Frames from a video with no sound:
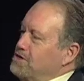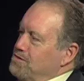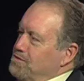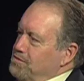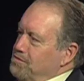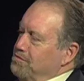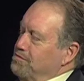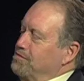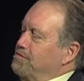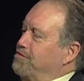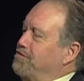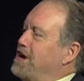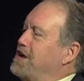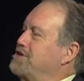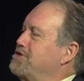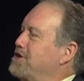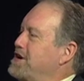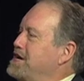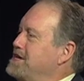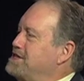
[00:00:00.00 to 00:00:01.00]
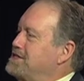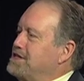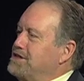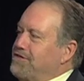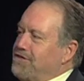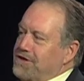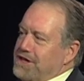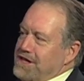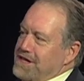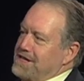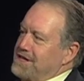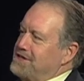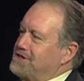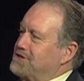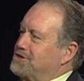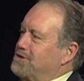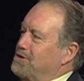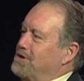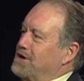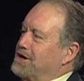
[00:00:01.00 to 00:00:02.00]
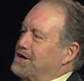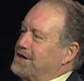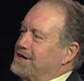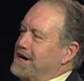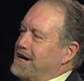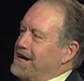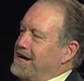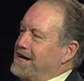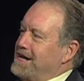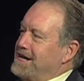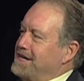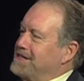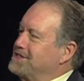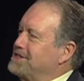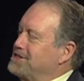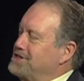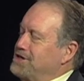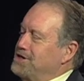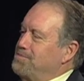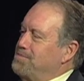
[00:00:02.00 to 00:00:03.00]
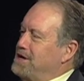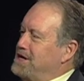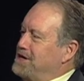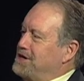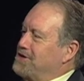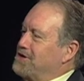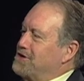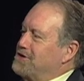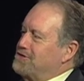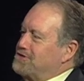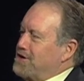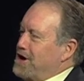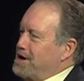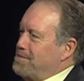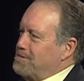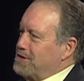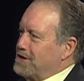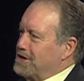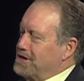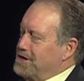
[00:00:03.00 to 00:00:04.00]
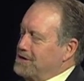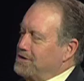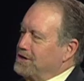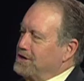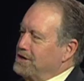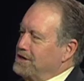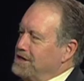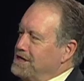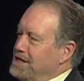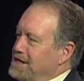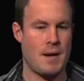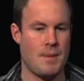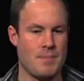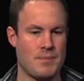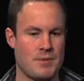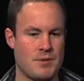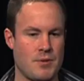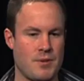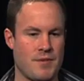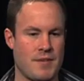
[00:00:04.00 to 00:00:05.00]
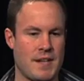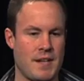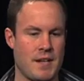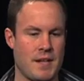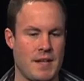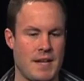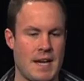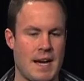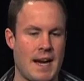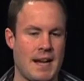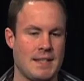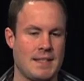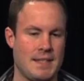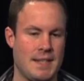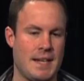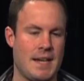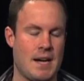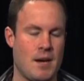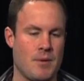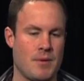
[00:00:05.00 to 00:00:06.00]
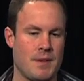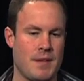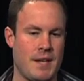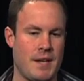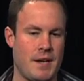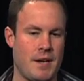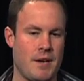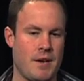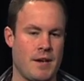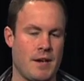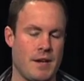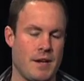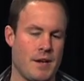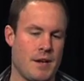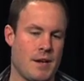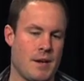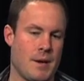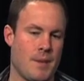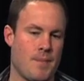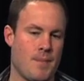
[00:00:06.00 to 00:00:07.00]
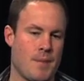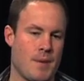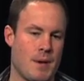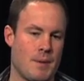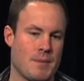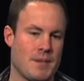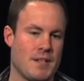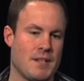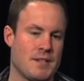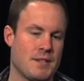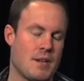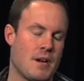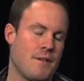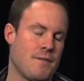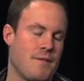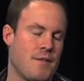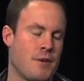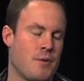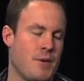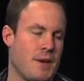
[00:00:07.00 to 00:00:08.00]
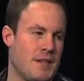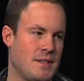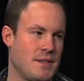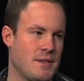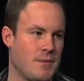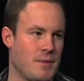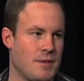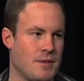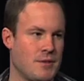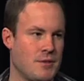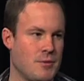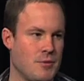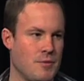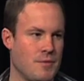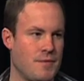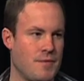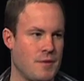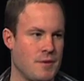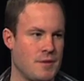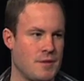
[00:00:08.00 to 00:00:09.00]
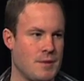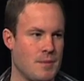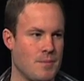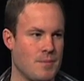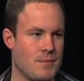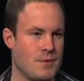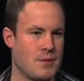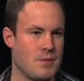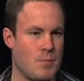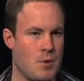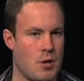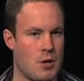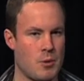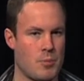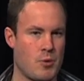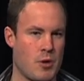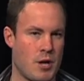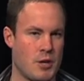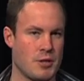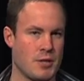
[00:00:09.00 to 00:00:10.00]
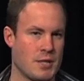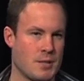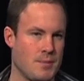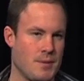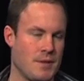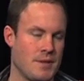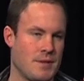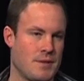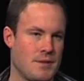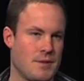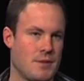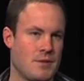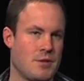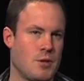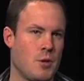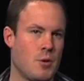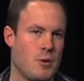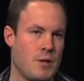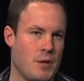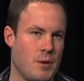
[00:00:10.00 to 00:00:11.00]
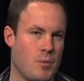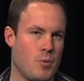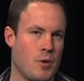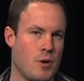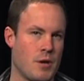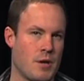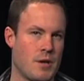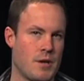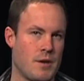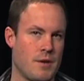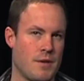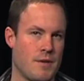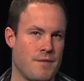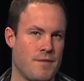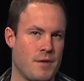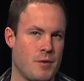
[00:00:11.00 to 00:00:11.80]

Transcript: you fundraising for this, or is this, are you beating your own drum, or? Yeah, I'm sort of getting the idea out there, and I'm going to start fundraising real soon for some smaller projects, but slowly work the